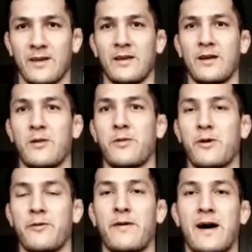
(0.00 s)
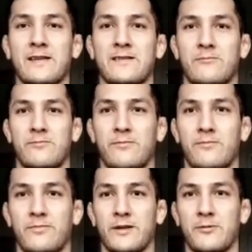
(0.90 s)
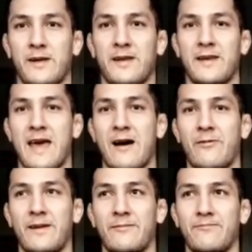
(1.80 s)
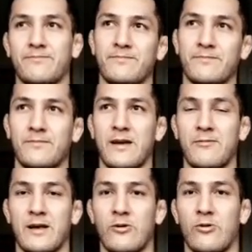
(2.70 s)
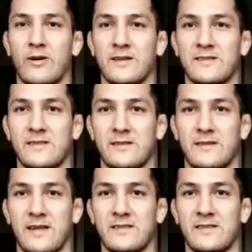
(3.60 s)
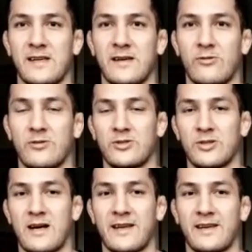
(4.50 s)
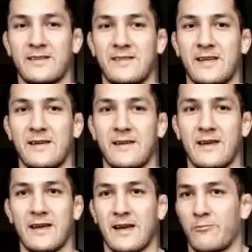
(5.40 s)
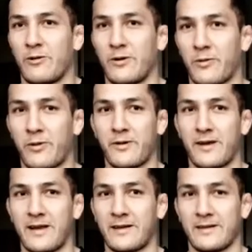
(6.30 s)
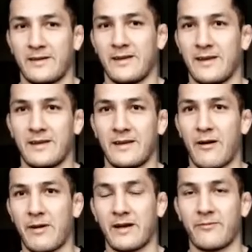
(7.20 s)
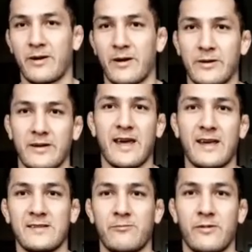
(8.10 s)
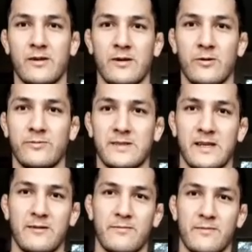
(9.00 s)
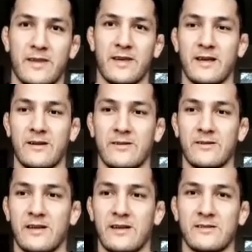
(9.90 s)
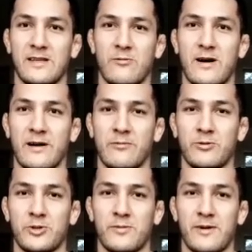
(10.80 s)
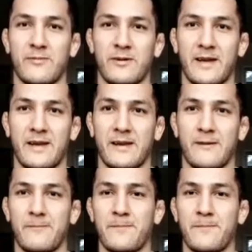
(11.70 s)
3 fights between now and maybe like August next year or July next year, and win all three, like I make a very good case for the UFC. Like I don't see why I shouldn't be able to get in.